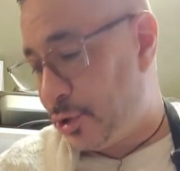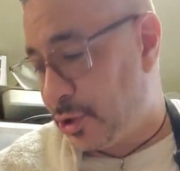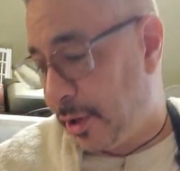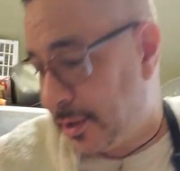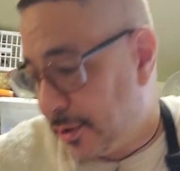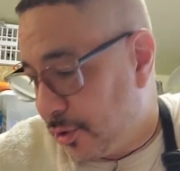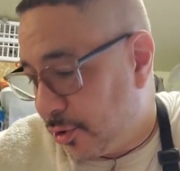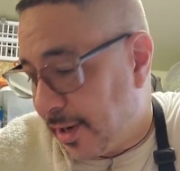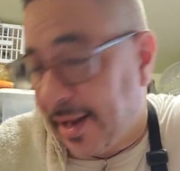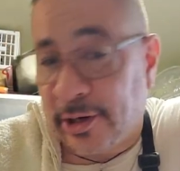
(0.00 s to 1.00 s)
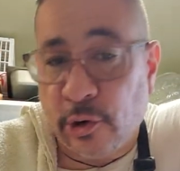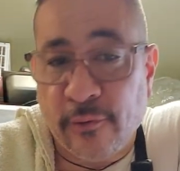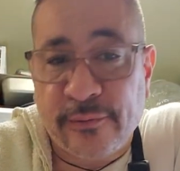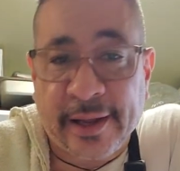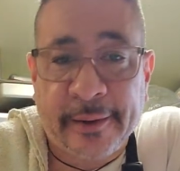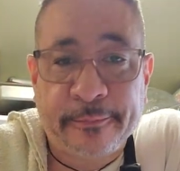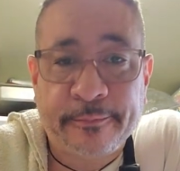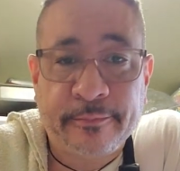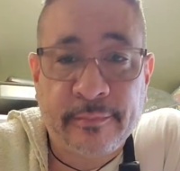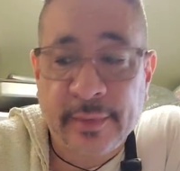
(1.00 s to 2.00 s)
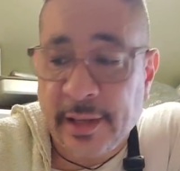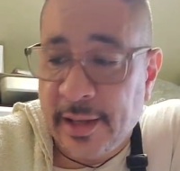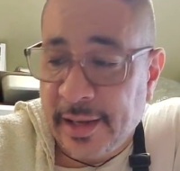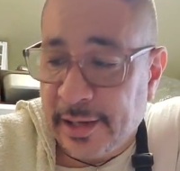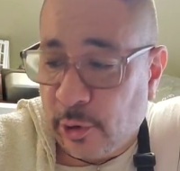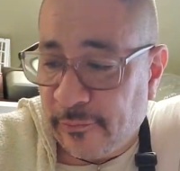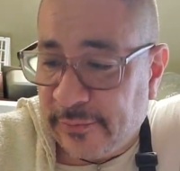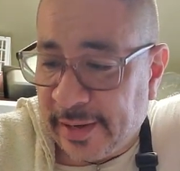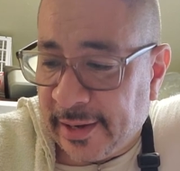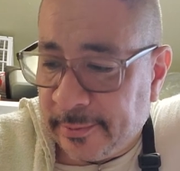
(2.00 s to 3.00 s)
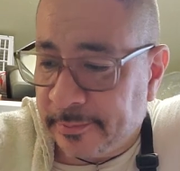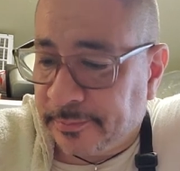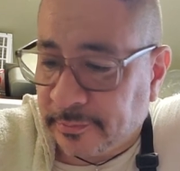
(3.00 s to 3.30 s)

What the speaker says: start to cook at a low flame. Low flame.